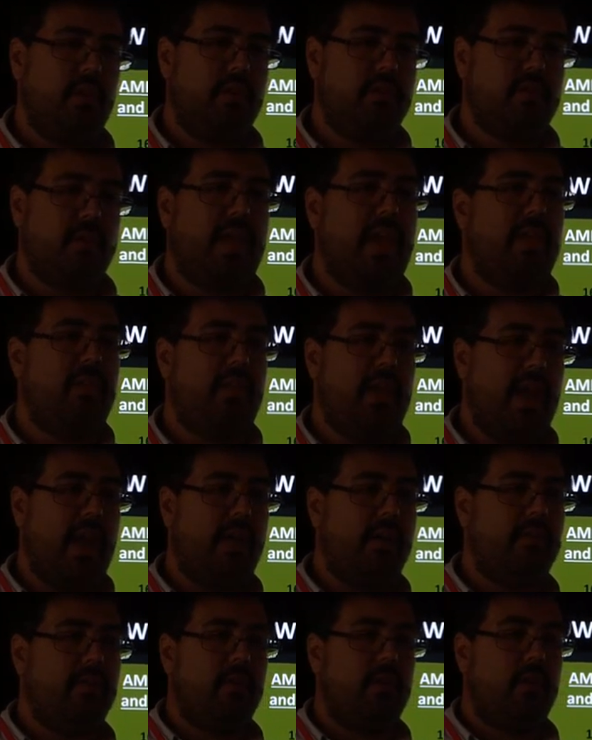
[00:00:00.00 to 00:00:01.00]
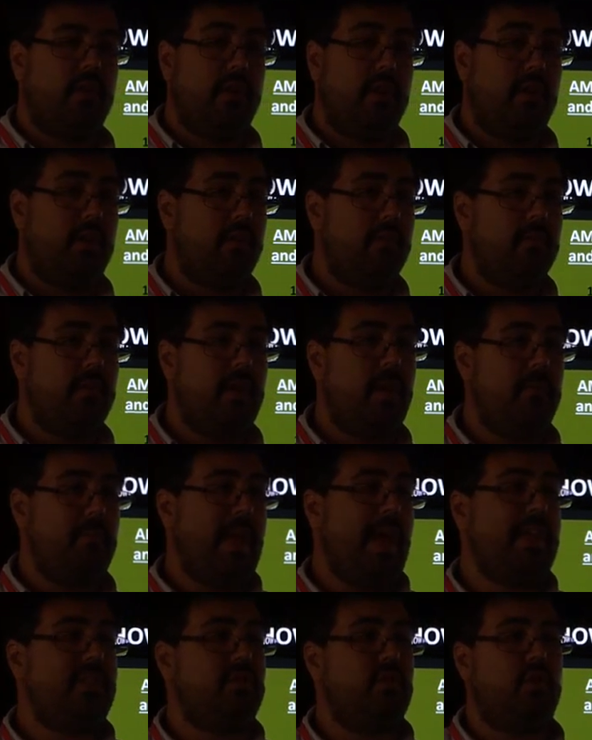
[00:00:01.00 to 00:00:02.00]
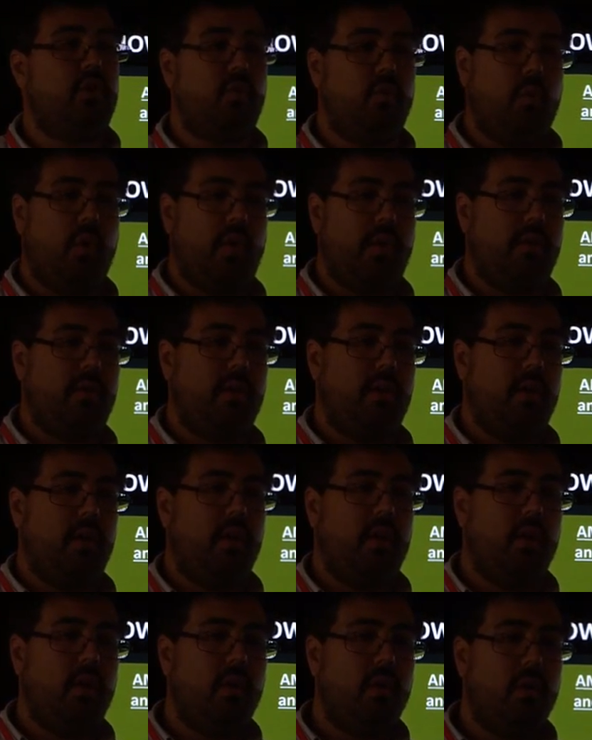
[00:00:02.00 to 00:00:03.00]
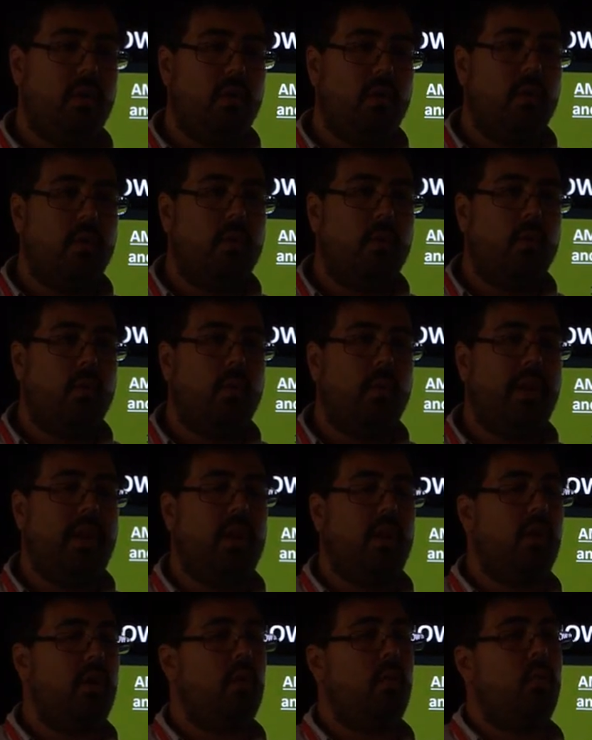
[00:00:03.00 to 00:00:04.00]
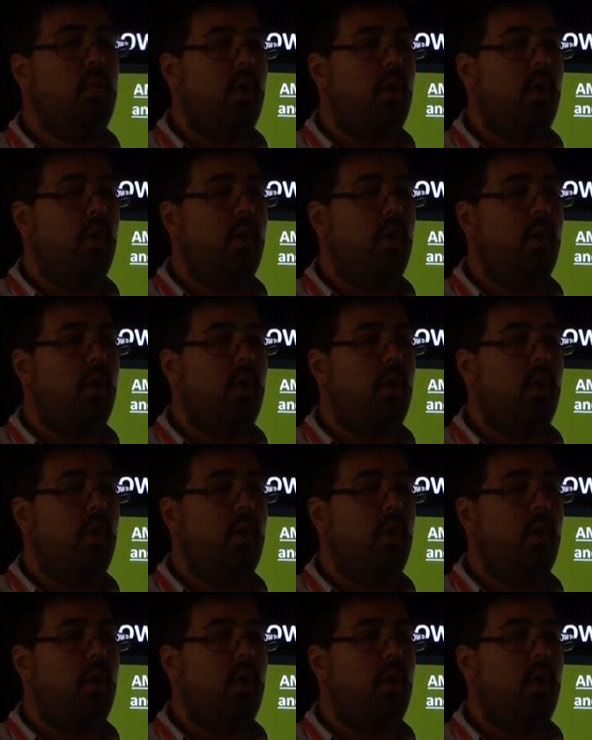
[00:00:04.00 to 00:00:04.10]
to get there. Hitman's a good one. We did a lot of